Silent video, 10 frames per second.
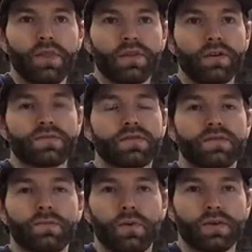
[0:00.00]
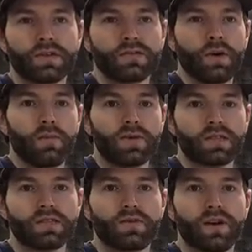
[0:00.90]
through the end of the month goes to
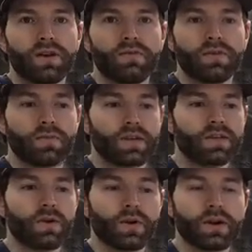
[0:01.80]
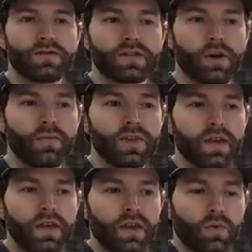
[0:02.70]
support the Small Business Fund for
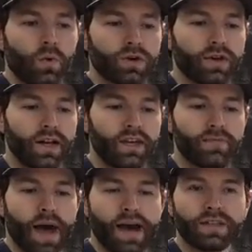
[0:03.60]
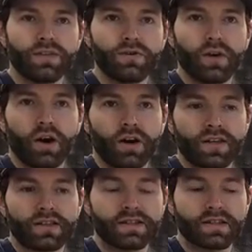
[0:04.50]
Minnesota. So we're trying to give
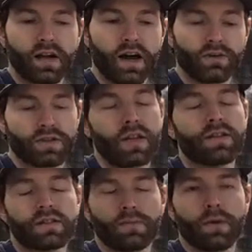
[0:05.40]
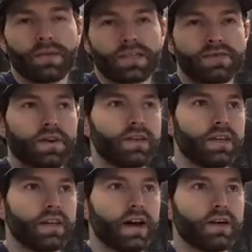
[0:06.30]
back to artists, or not the
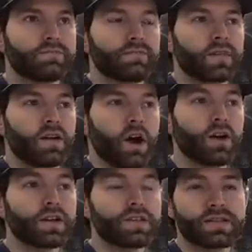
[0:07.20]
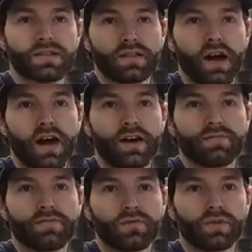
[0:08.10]
Small Business Fund, the
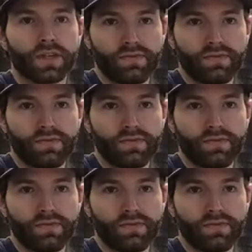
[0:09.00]
Artists